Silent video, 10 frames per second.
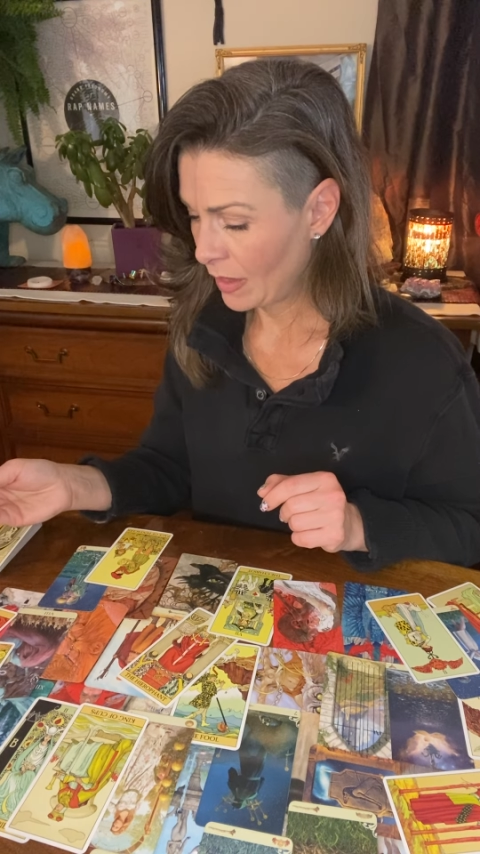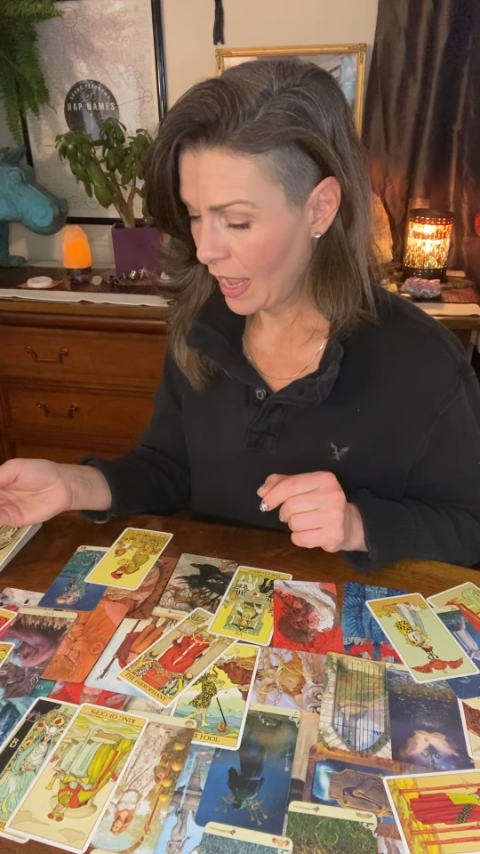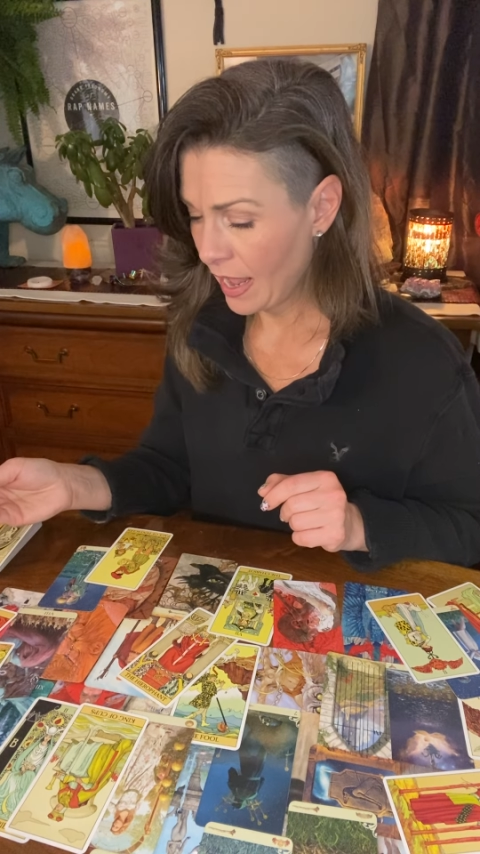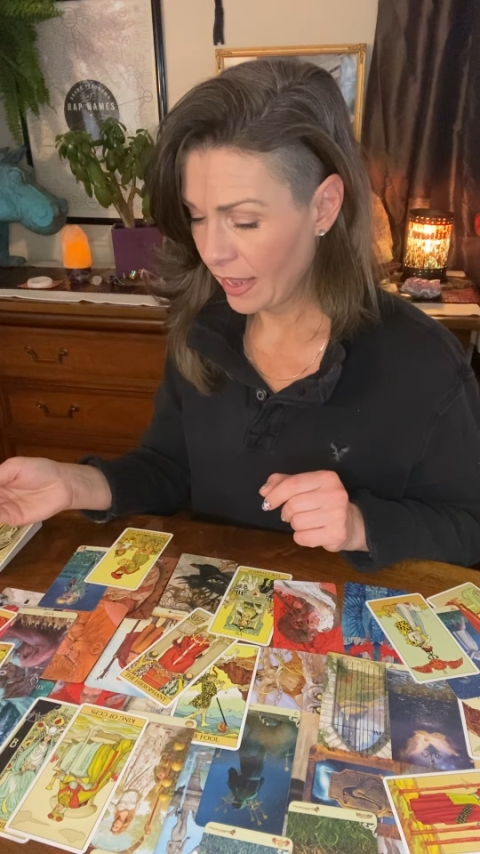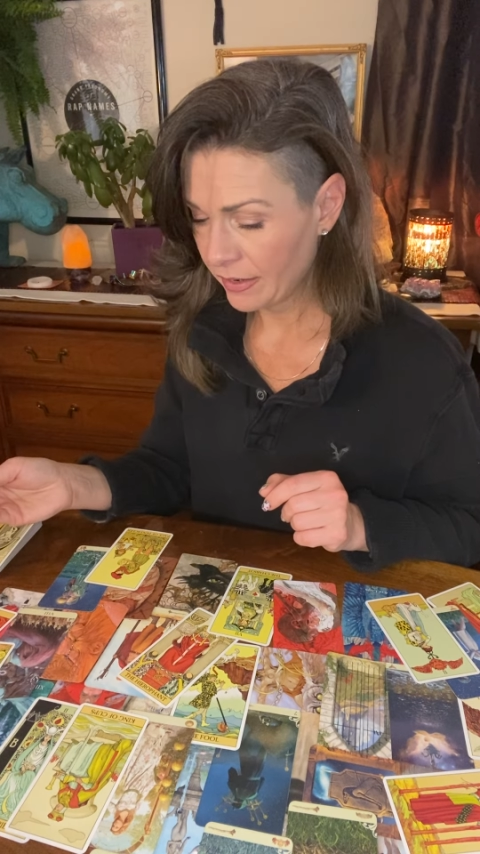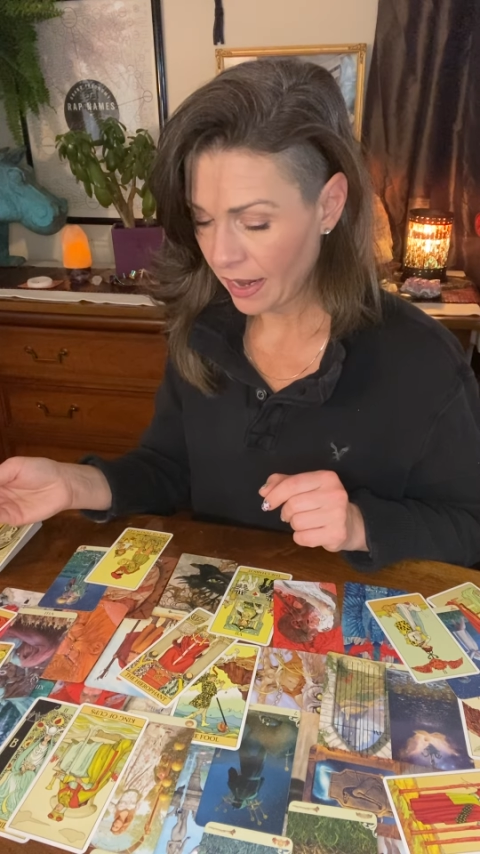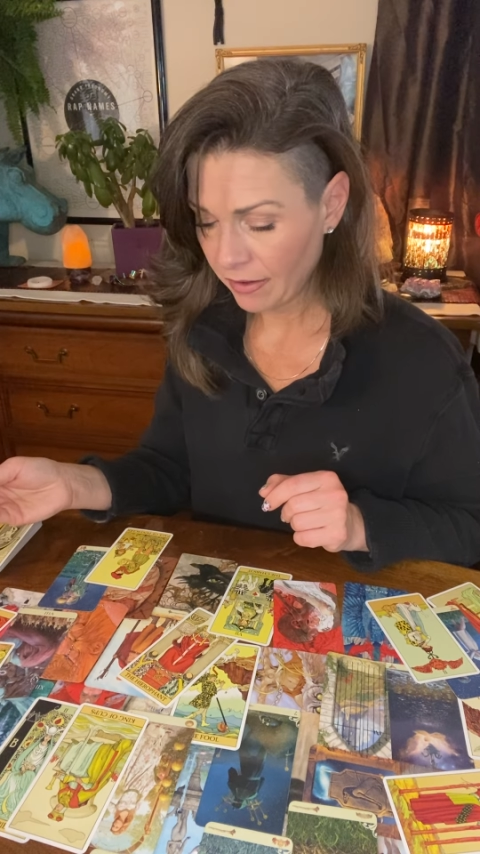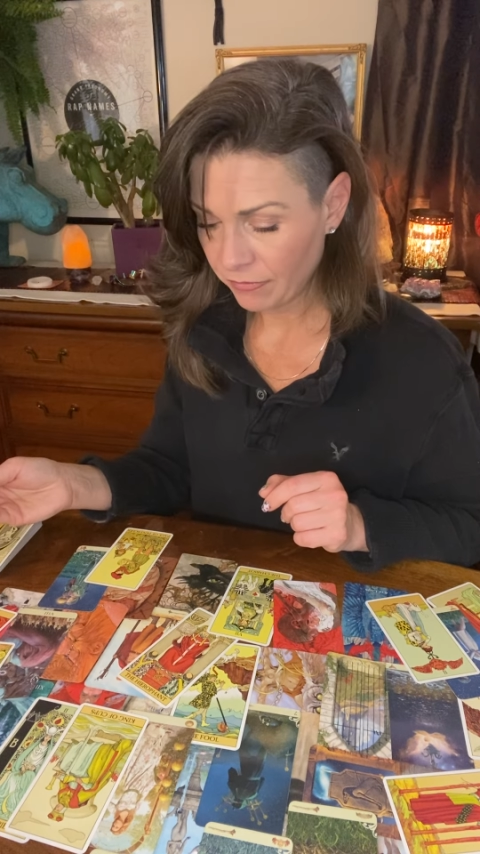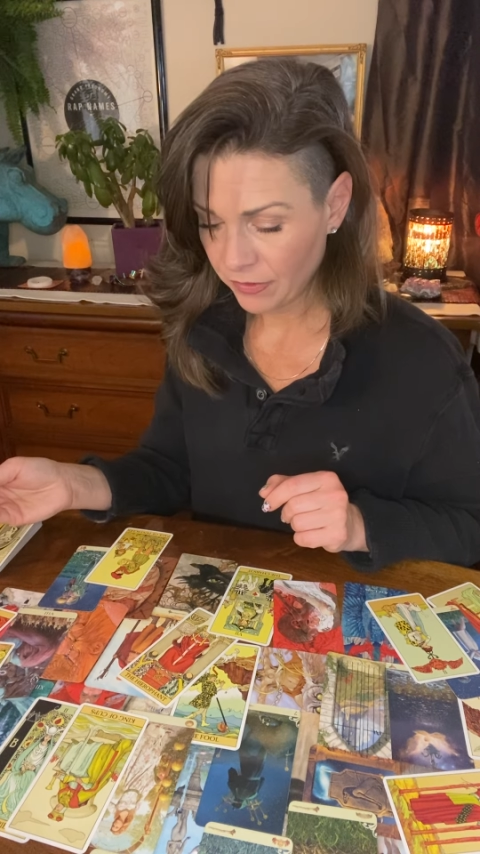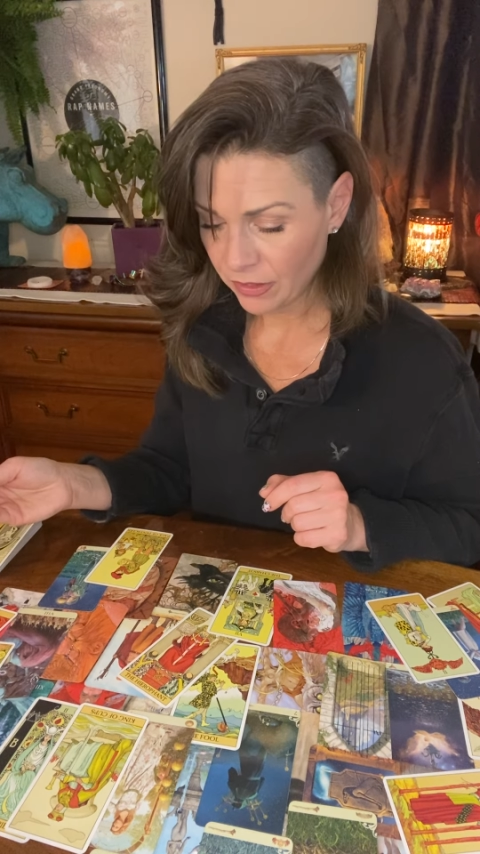And I
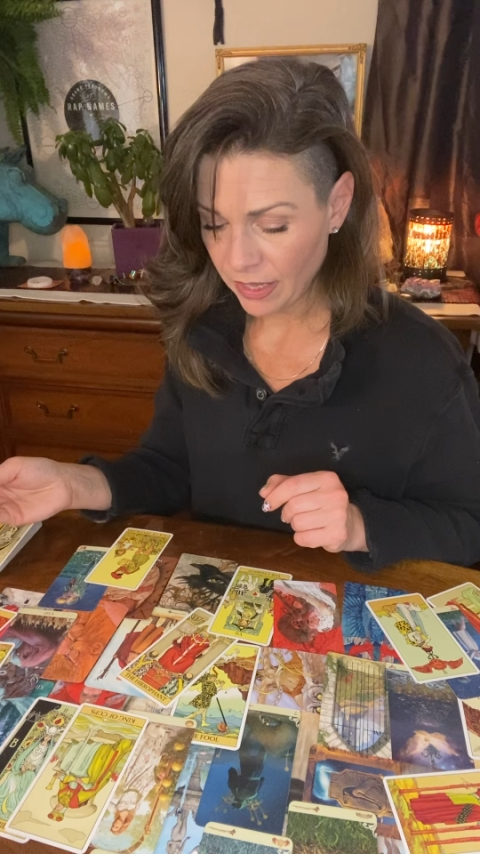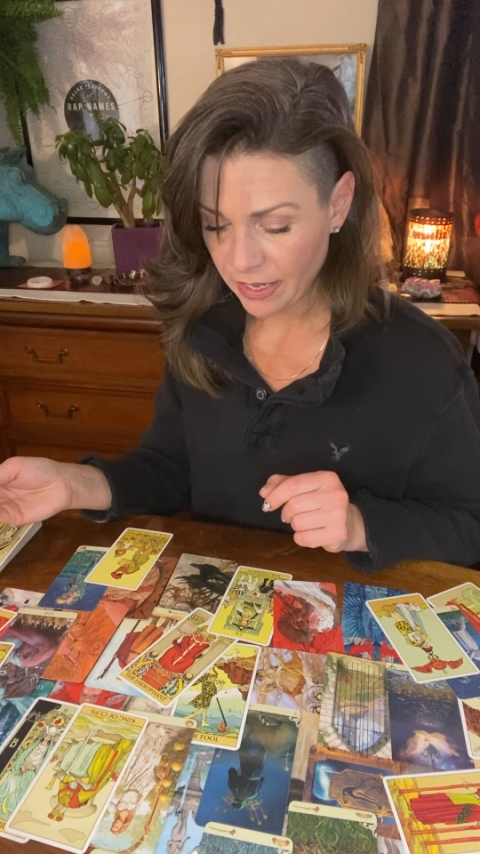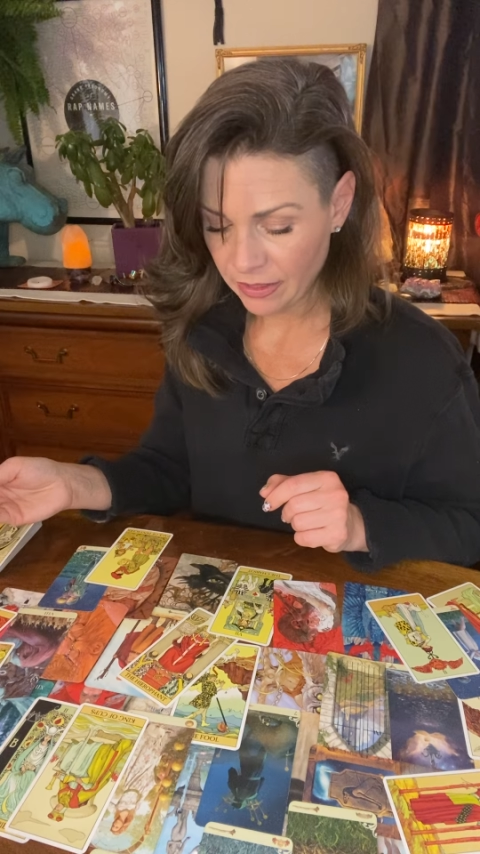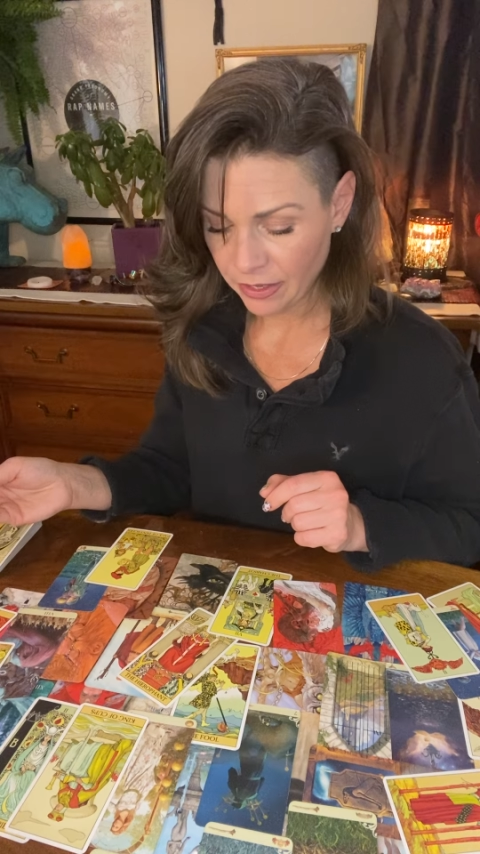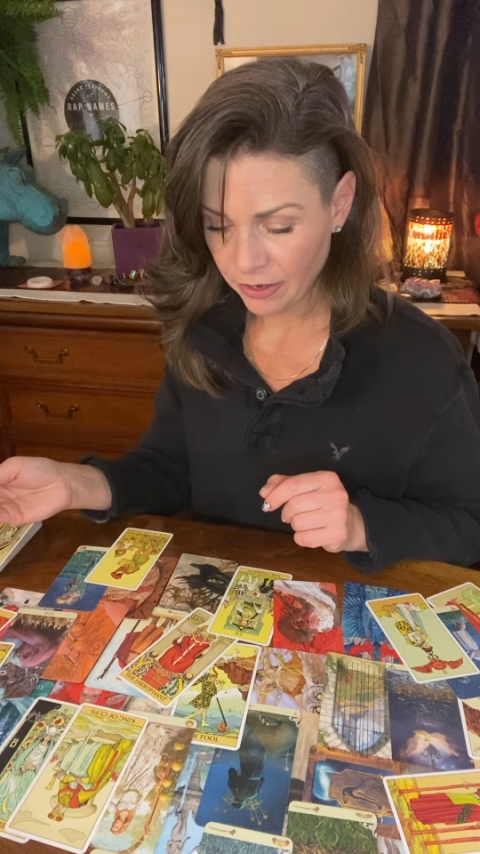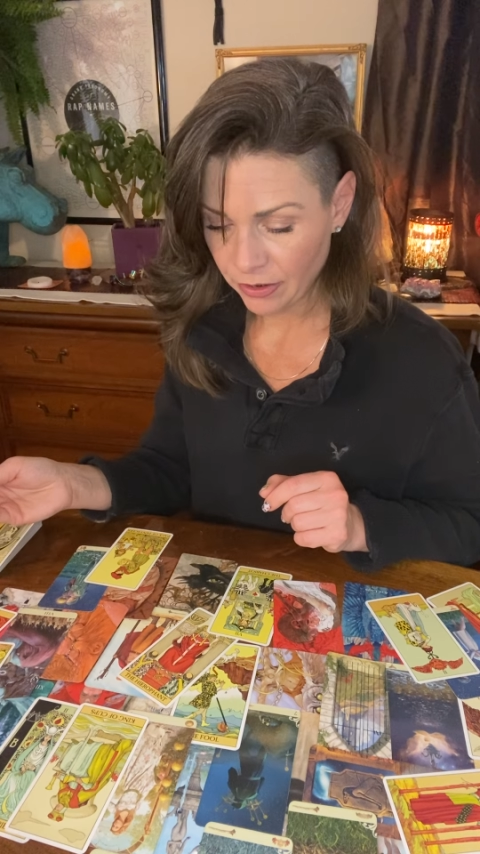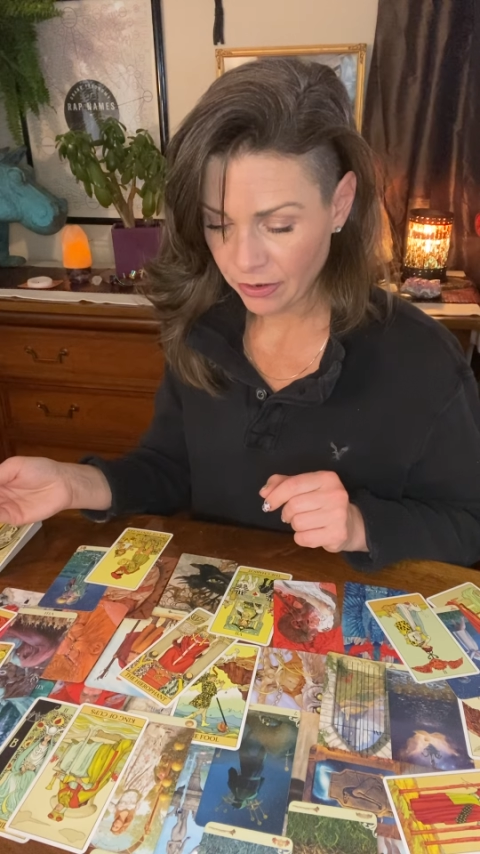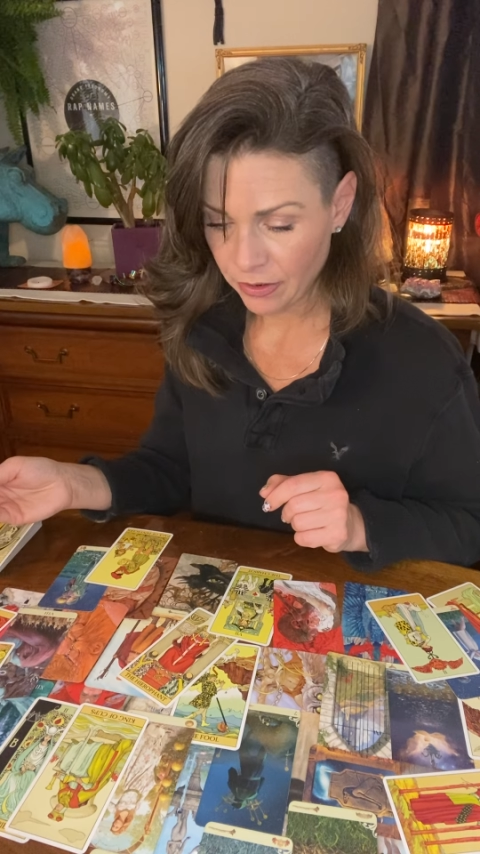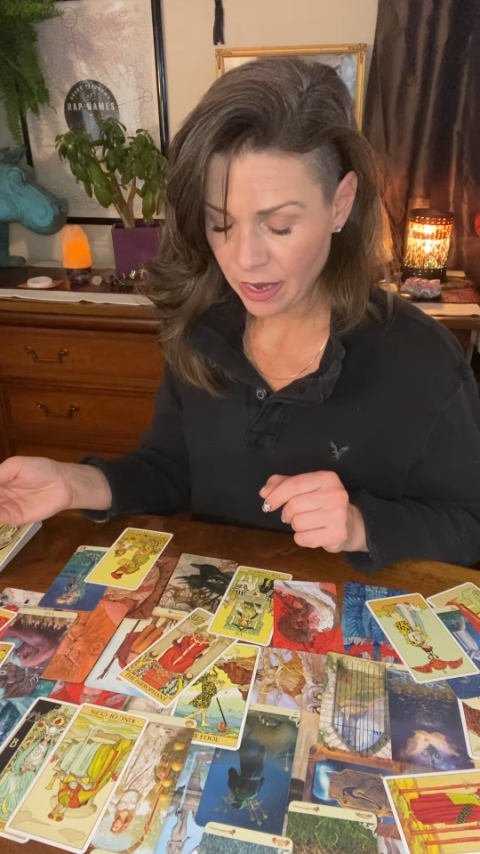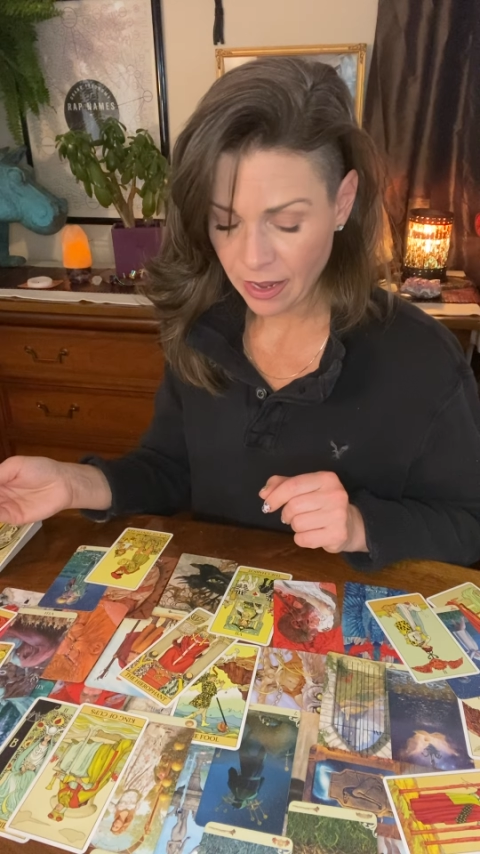feel like
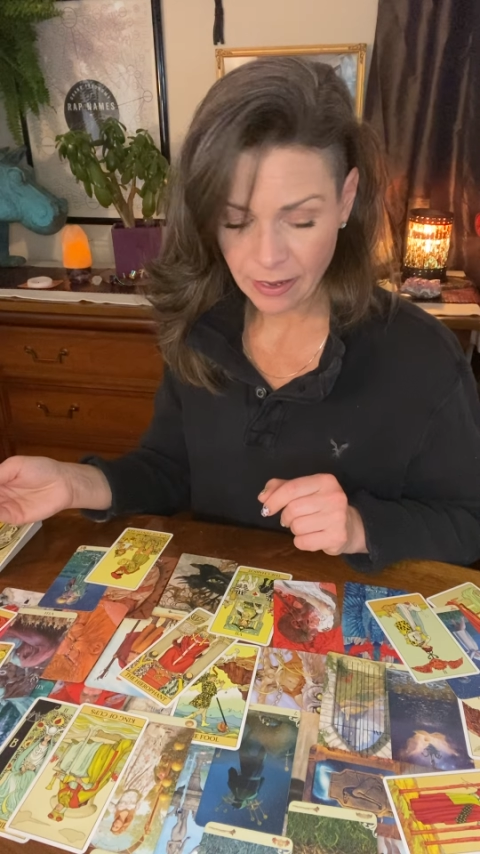they're